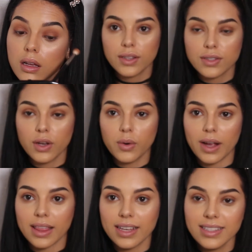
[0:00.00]
So
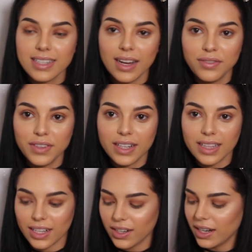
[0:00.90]
I think it's time for
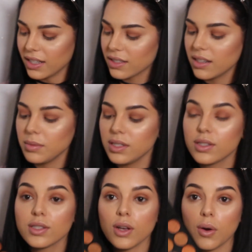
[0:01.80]
glitter, and it's gonna be
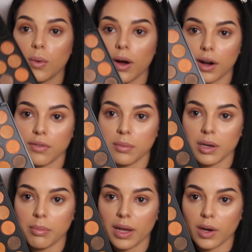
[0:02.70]
so hard for me
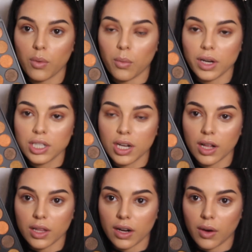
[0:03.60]
to pick which
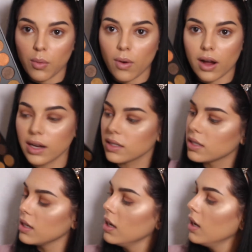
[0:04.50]
color I
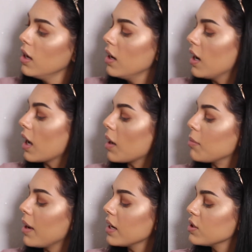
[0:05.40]
want.
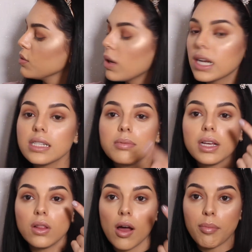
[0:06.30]
I do want it to be
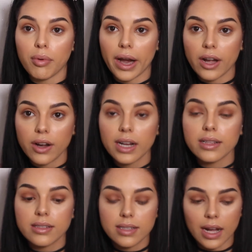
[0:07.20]
a lot brighter in
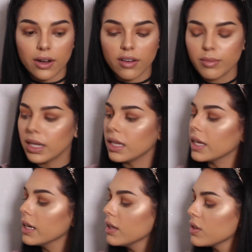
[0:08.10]
the center of my
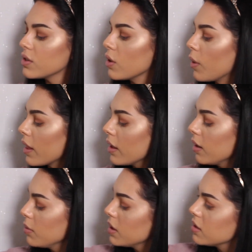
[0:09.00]
lid, so I think
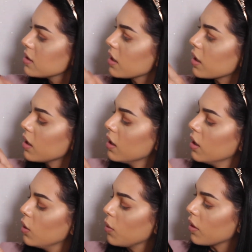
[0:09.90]
I'm gonna stick
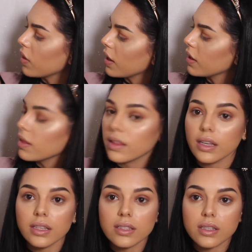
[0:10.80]
with like
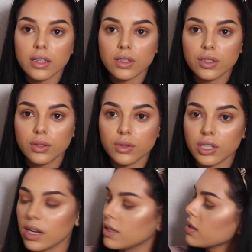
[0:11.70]
these two
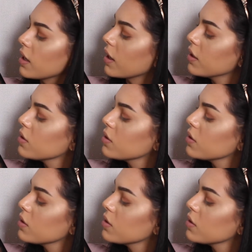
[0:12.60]
shades here.